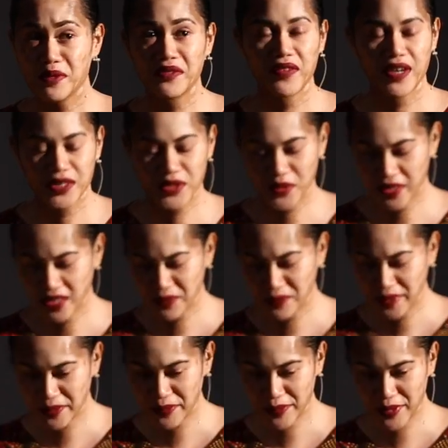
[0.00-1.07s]
me if I do get a
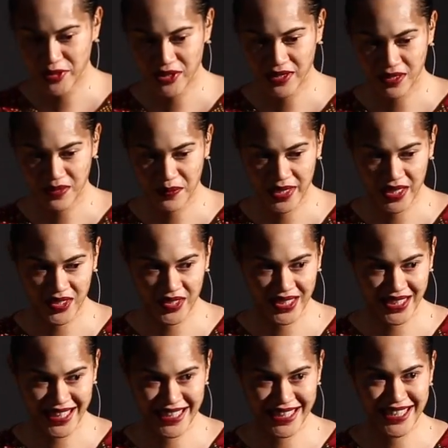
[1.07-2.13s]
bit emotional,
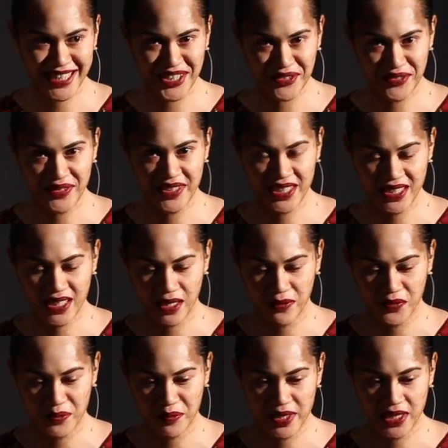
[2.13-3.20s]
because this is the first time
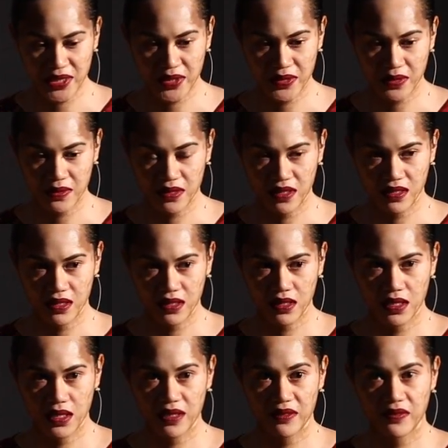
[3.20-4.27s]
for me to
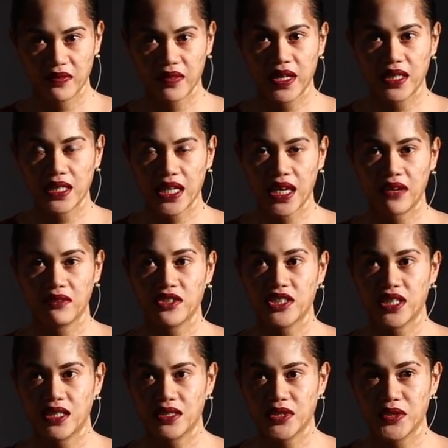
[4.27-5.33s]
finally have a
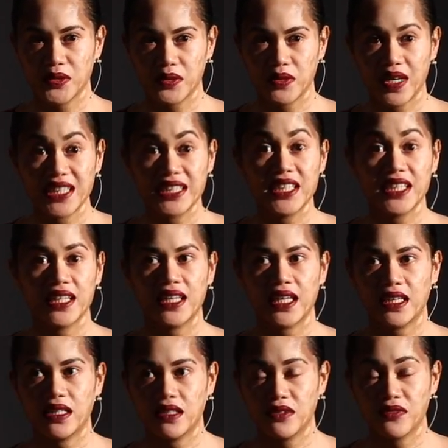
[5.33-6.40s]
chance to
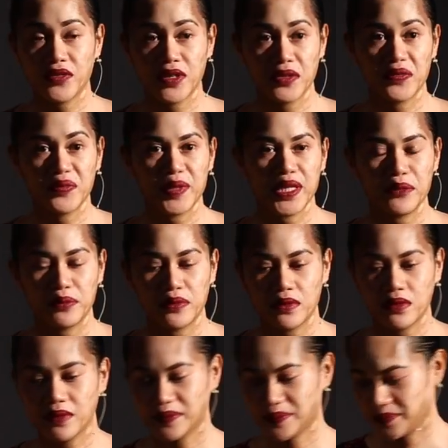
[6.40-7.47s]
articulate it in front of
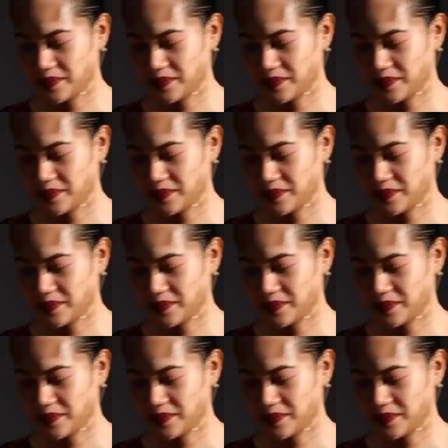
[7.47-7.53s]
people.